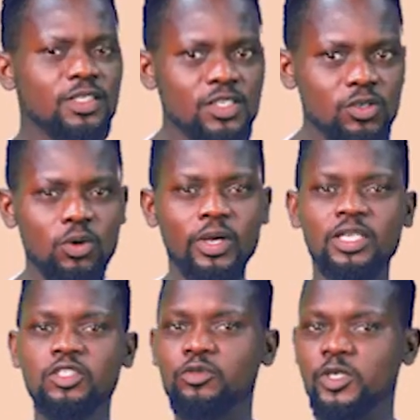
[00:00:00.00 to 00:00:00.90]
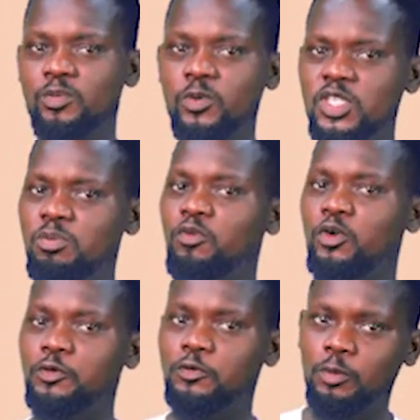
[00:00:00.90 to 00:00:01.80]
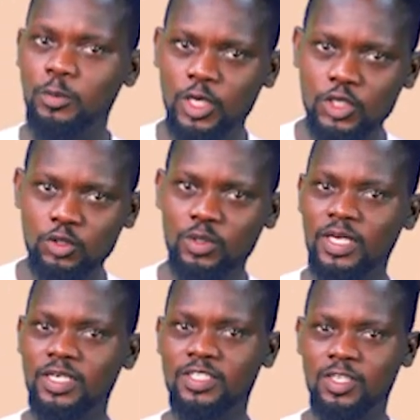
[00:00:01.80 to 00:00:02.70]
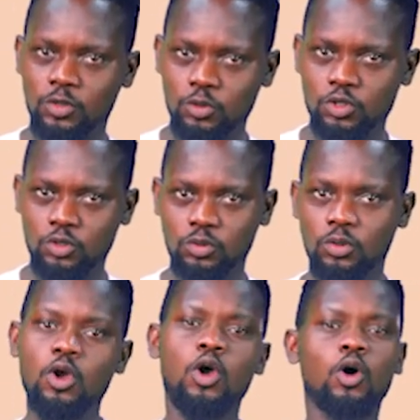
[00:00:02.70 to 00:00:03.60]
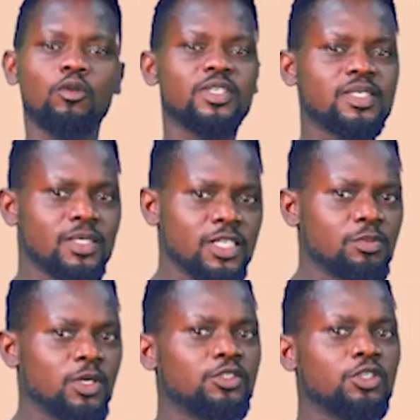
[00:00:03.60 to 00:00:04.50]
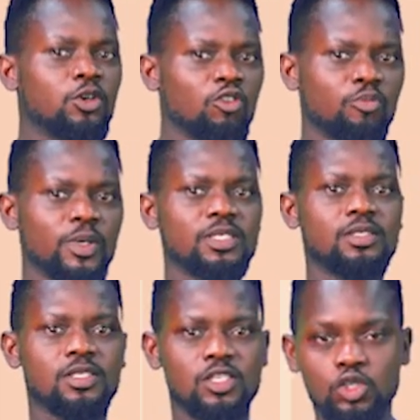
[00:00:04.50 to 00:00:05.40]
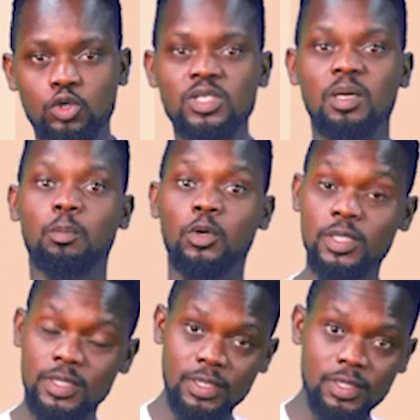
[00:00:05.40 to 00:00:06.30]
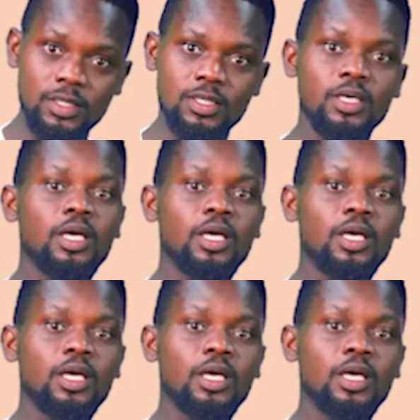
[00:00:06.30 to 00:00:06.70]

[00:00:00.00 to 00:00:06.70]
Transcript: This organ is responsible for the formulation and execution of the state military government's decisions and policies,